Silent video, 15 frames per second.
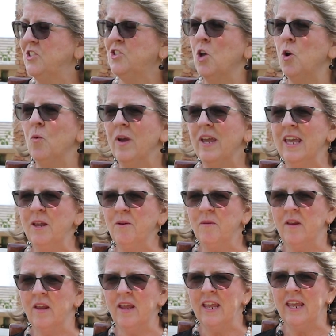So it
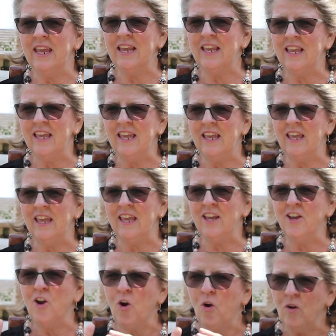
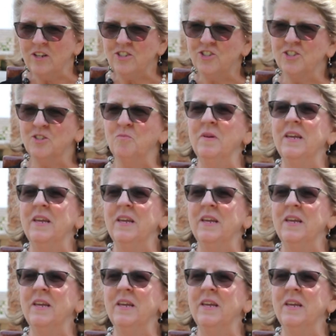encourages